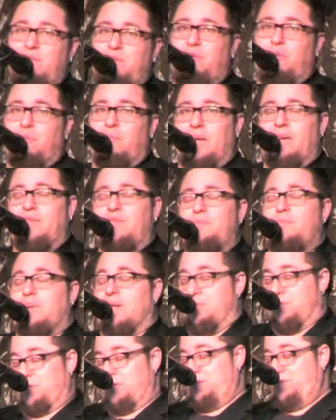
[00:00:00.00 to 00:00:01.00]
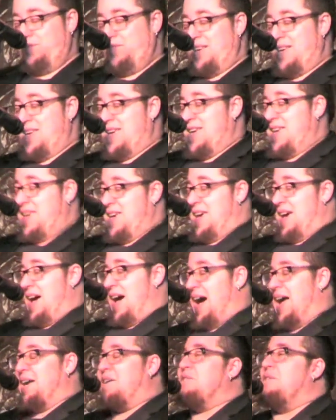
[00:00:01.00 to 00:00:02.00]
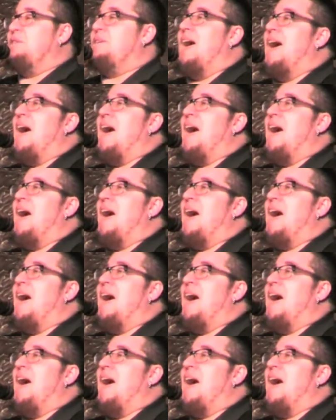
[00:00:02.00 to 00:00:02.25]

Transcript: dubious pleasures, I could